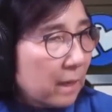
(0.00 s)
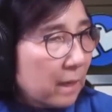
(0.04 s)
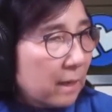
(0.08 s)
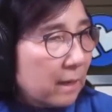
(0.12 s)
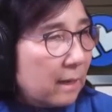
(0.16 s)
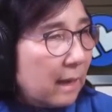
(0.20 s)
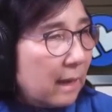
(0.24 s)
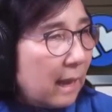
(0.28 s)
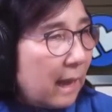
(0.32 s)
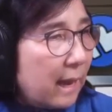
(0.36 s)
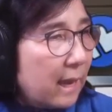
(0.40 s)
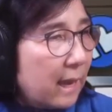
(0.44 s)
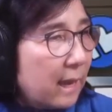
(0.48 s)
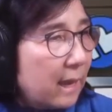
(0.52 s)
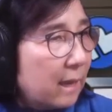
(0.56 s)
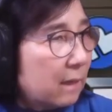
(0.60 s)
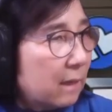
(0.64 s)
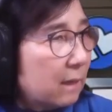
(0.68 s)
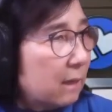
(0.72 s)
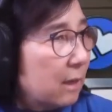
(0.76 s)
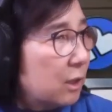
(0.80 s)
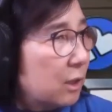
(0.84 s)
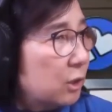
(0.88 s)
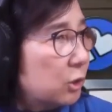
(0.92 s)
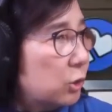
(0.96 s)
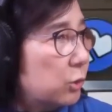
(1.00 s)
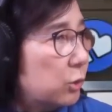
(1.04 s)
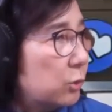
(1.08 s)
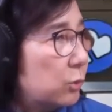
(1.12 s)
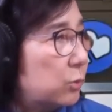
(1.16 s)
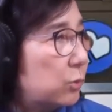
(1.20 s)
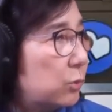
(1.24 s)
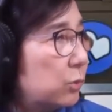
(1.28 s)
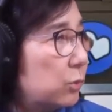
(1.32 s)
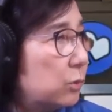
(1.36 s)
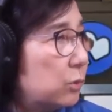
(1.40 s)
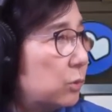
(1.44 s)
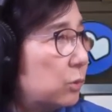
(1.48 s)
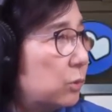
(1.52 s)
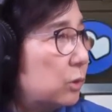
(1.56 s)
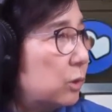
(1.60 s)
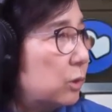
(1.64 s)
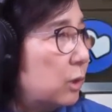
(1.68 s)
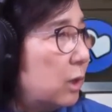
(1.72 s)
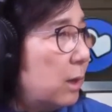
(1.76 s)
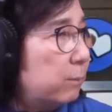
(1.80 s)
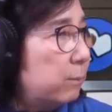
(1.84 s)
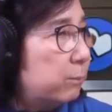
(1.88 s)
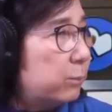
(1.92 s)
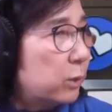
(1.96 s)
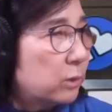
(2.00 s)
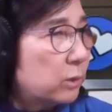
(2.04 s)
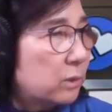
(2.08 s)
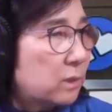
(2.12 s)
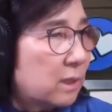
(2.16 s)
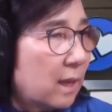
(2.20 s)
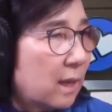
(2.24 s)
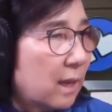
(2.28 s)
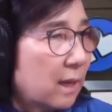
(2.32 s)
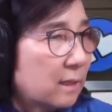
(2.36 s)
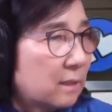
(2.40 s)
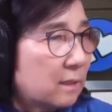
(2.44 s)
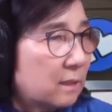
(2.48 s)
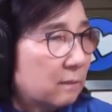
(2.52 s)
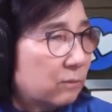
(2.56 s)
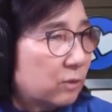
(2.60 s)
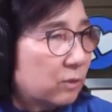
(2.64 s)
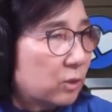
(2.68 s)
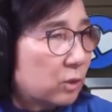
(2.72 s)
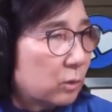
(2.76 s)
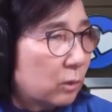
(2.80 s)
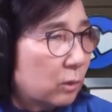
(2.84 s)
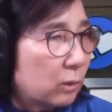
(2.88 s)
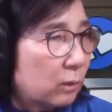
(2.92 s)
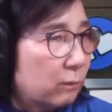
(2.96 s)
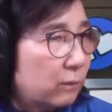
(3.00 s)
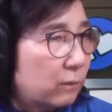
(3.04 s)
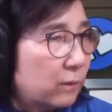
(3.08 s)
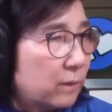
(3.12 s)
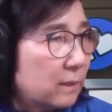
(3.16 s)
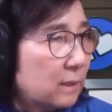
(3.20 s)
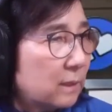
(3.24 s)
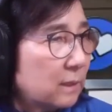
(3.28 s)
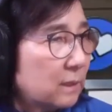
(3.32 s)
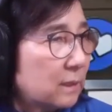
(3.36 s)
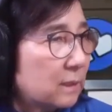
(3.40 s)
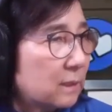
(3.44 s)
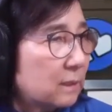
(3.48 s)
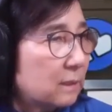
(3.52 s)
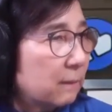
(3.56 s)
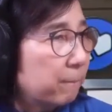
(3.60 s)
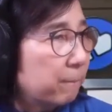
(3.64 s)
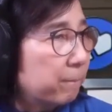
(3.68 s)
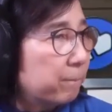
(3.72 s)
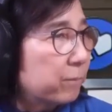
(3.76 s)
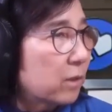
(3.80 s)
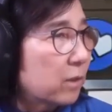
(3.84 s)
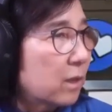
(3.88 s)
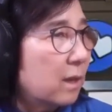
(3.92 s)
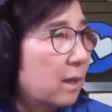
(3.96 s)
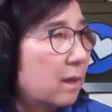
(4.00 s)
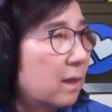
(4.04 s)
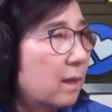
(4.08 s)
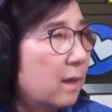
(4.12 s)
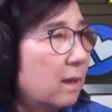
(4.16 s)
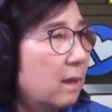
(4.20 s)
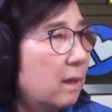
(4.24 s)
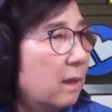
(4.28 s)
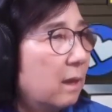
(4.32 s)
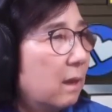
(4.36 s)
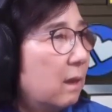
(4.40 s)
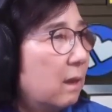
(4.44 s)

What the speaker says: like to do protective service, okay?